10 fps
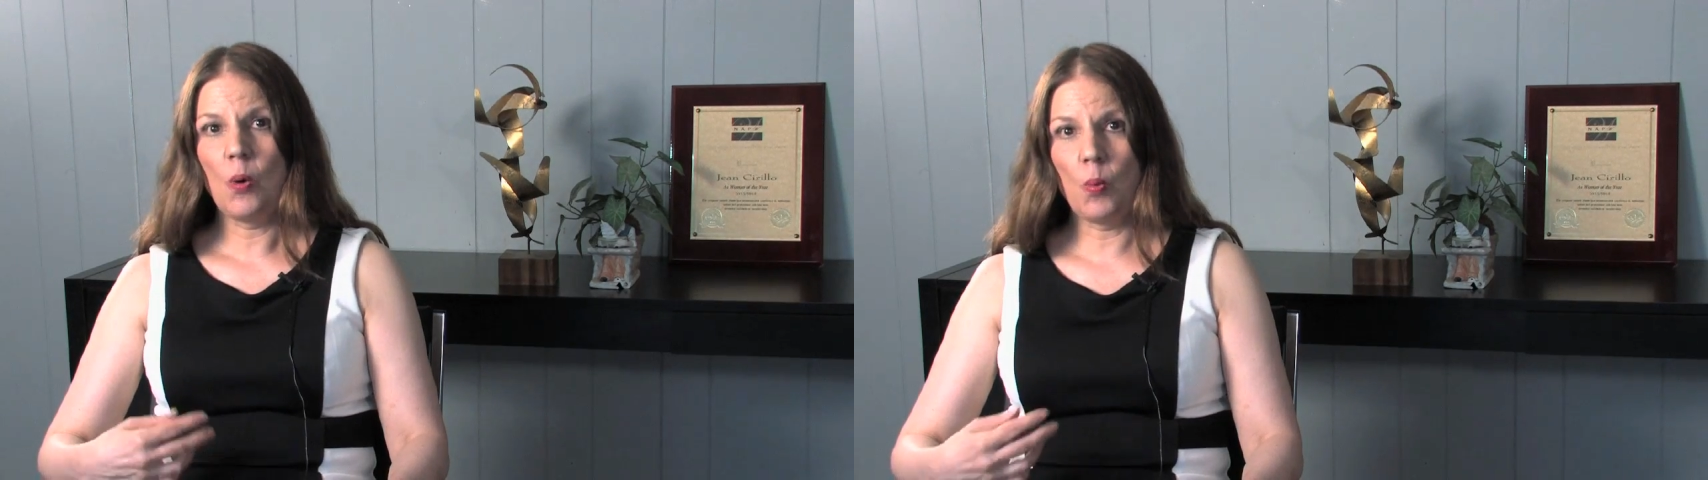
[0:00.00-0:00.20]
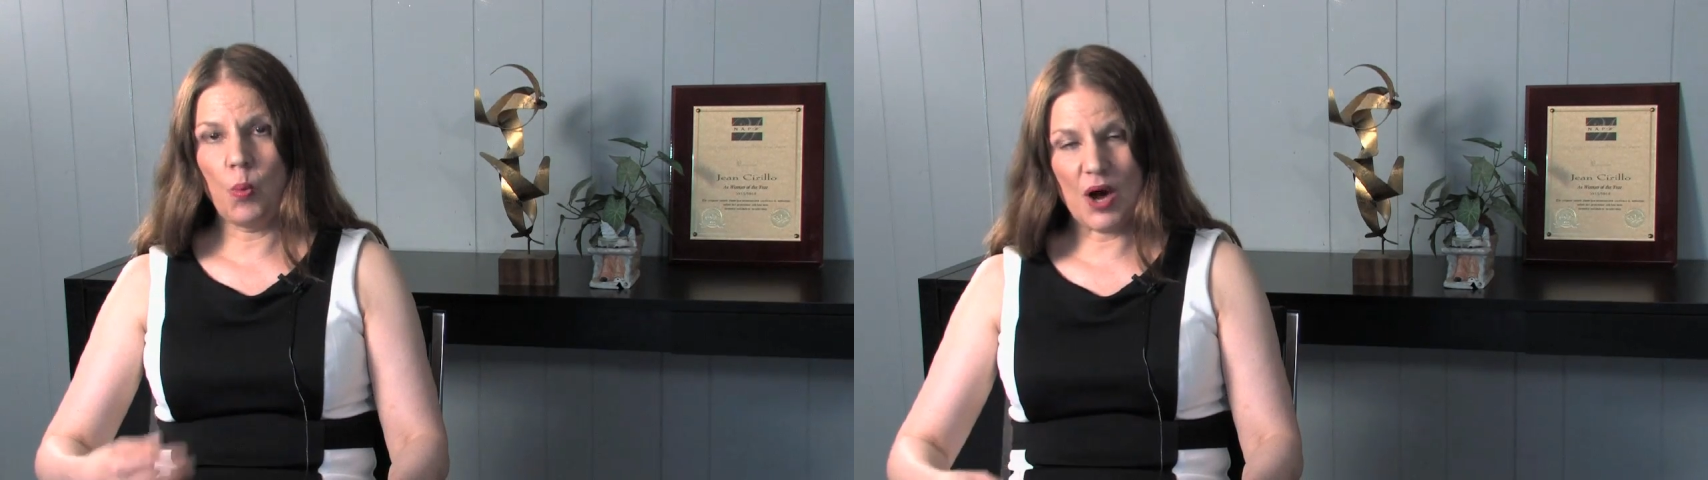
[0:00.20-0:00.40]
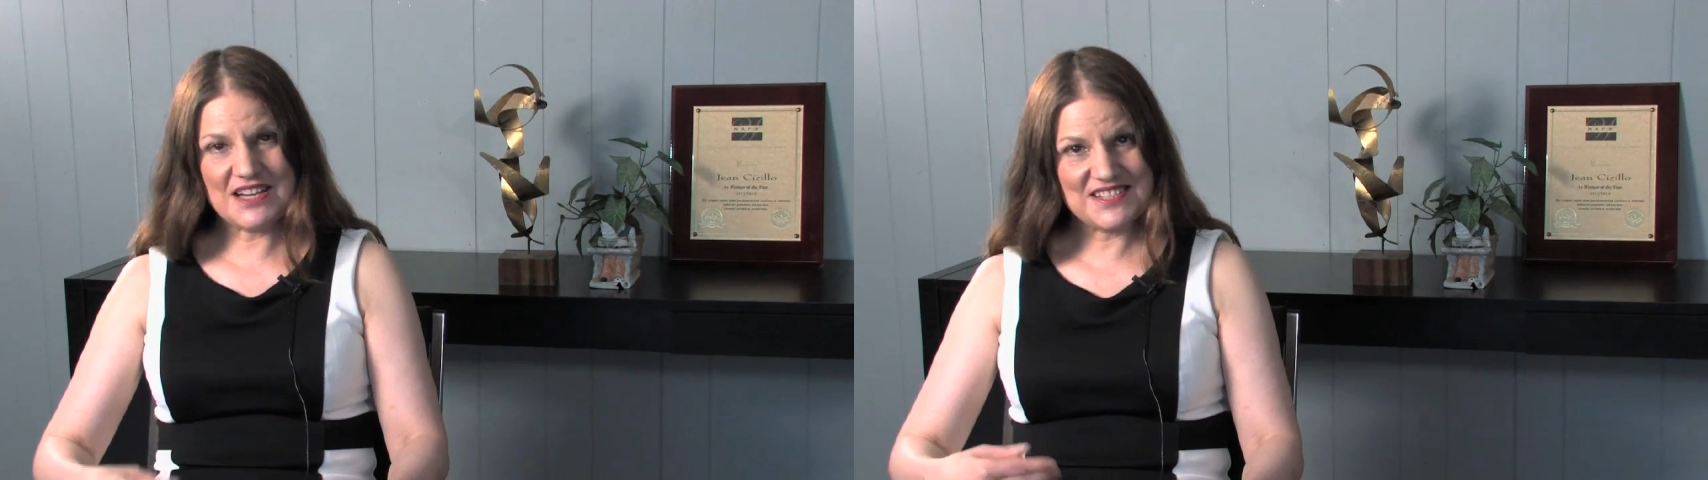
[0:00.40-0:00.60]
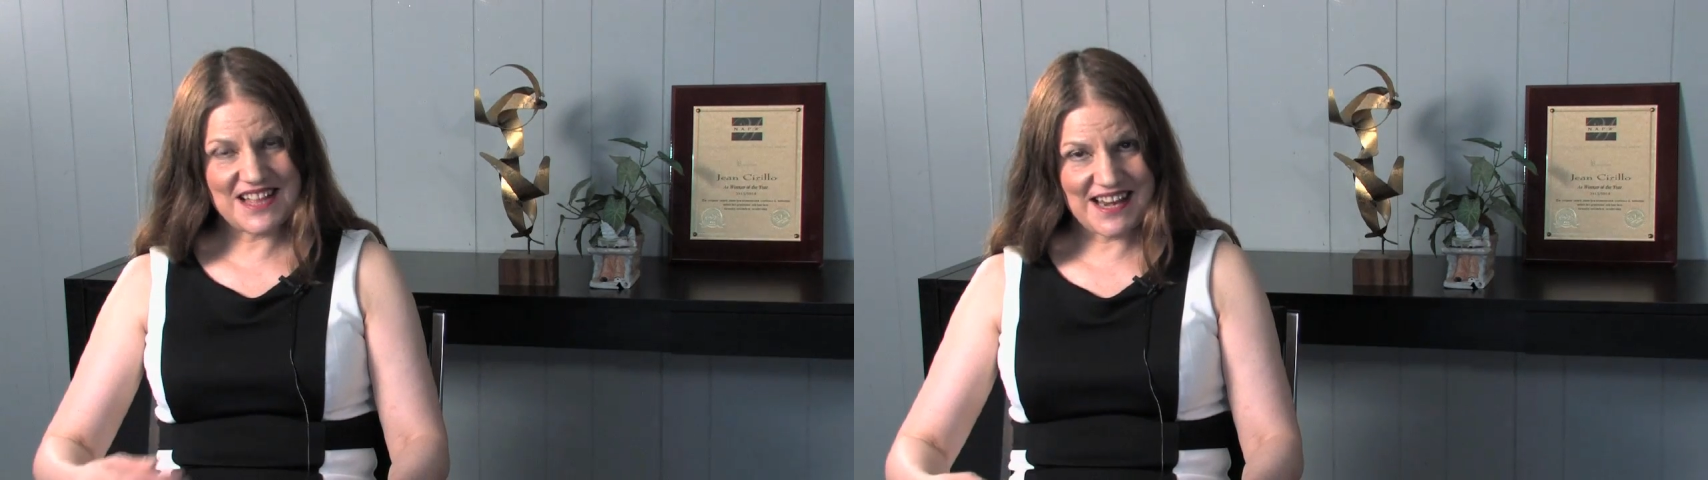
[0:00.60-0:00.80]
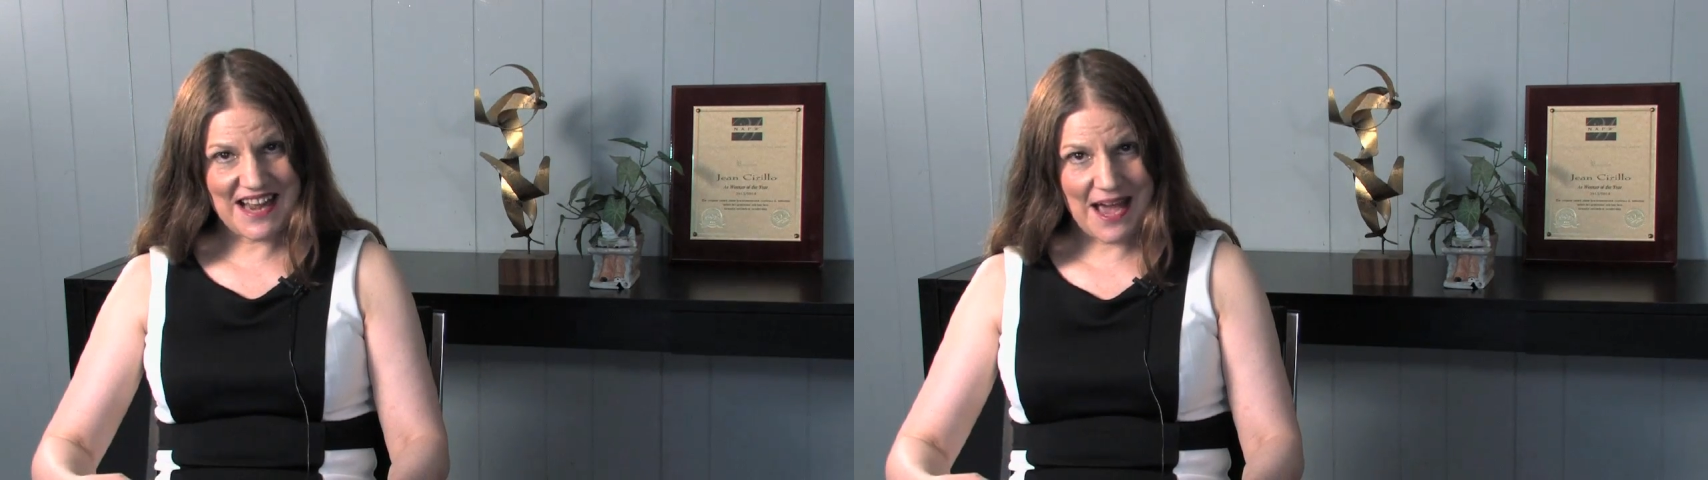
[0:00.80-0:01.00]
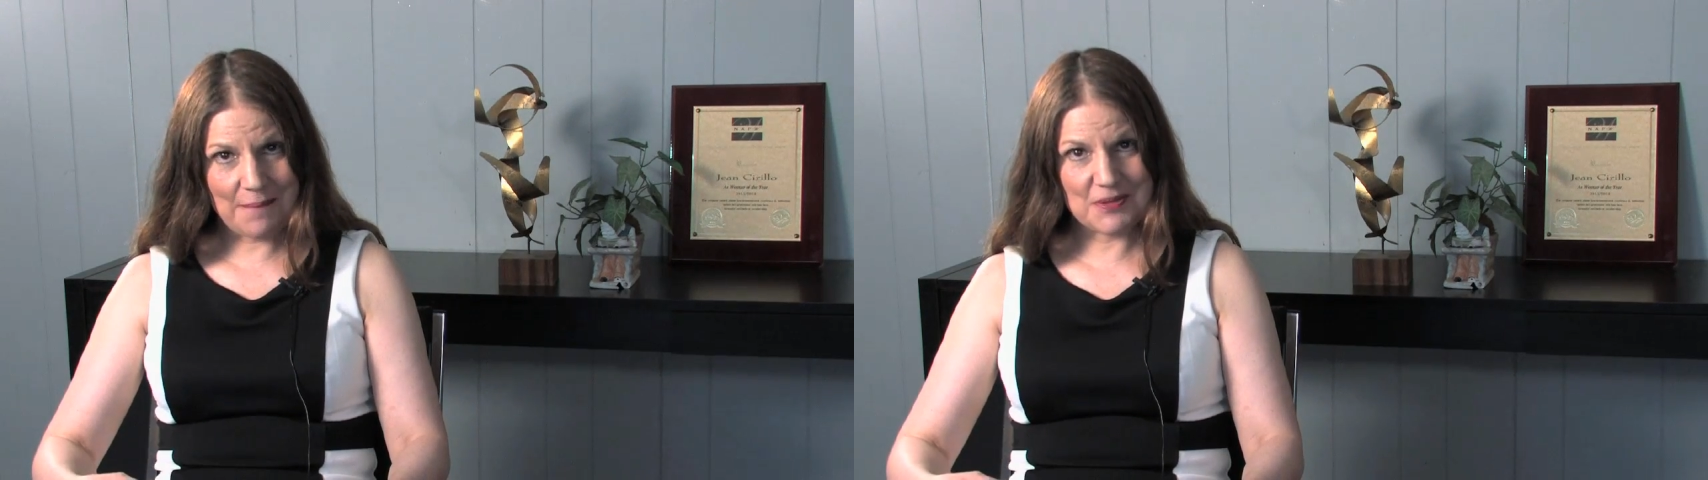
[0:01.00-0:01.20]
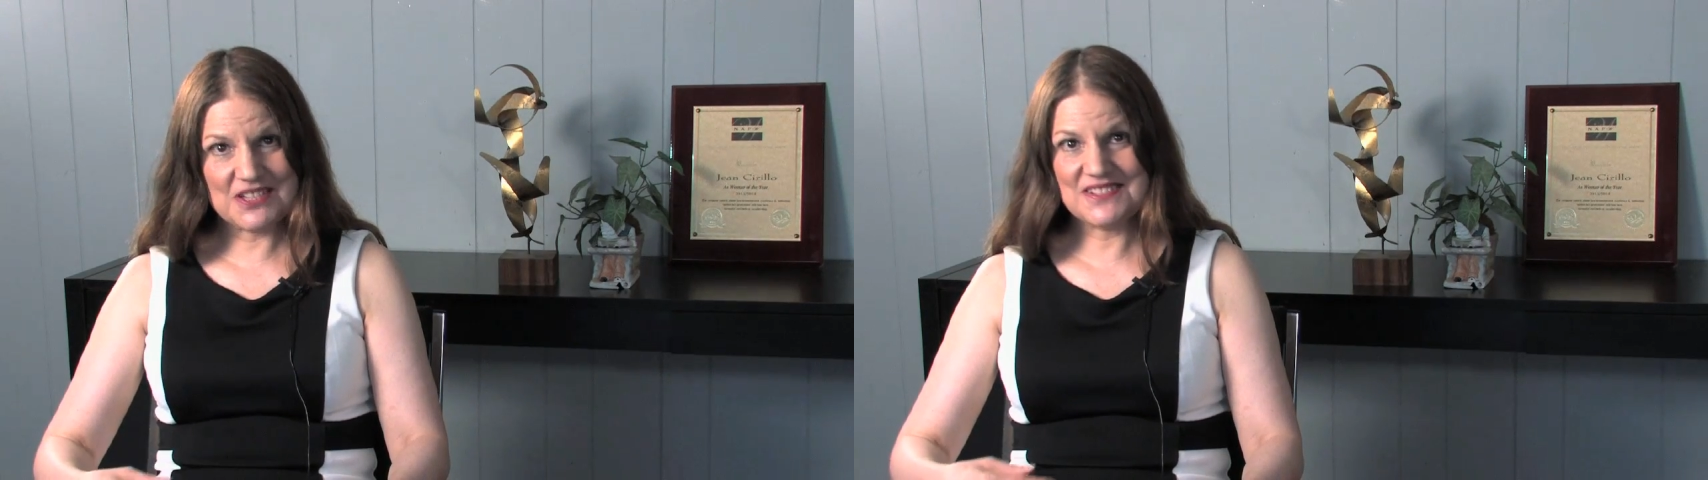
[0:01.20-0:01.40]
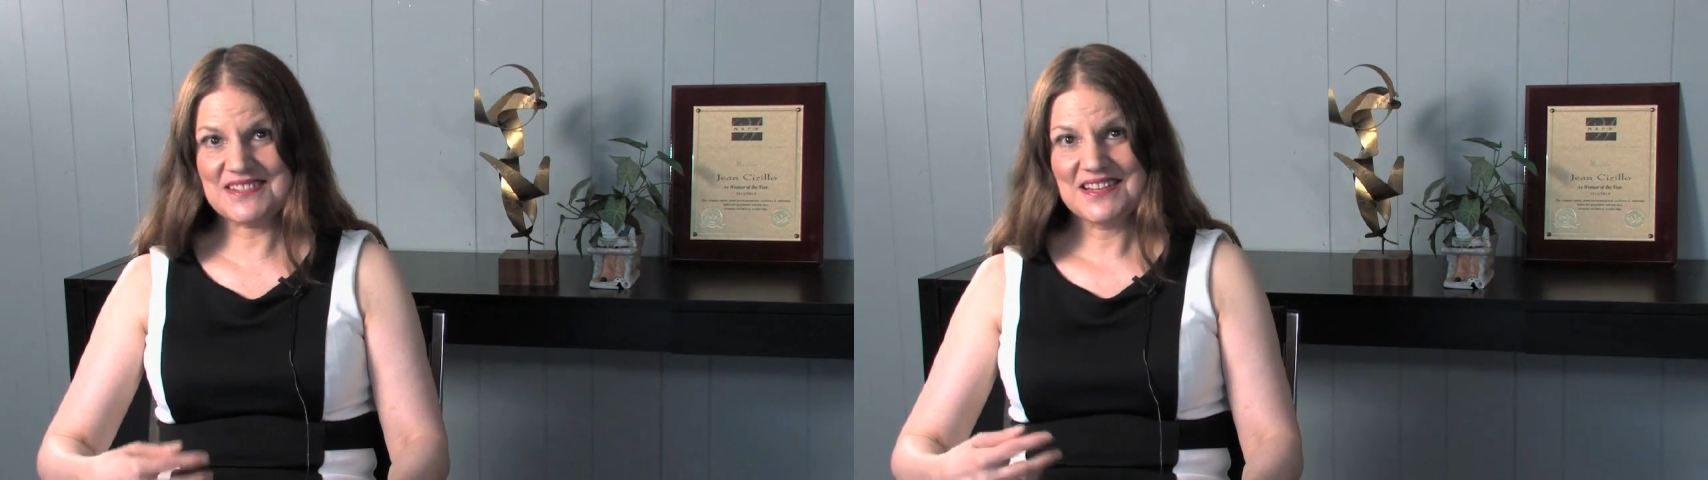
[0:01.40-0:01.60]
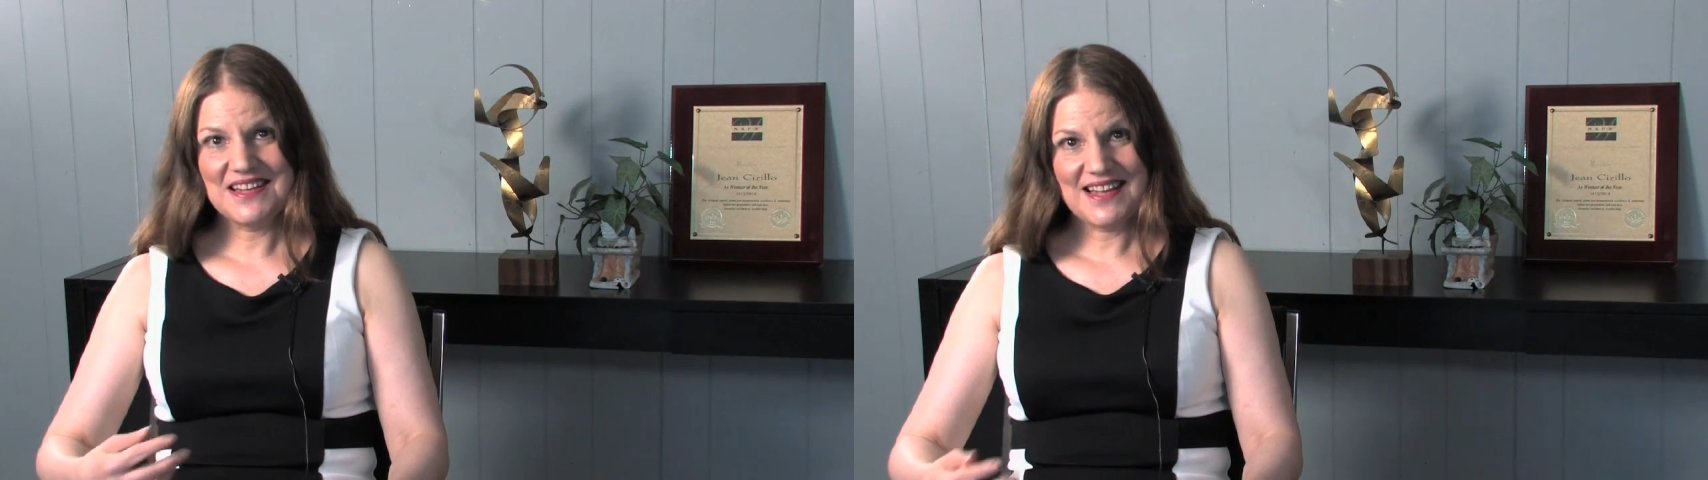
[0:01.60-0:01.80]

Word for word: Once that happens,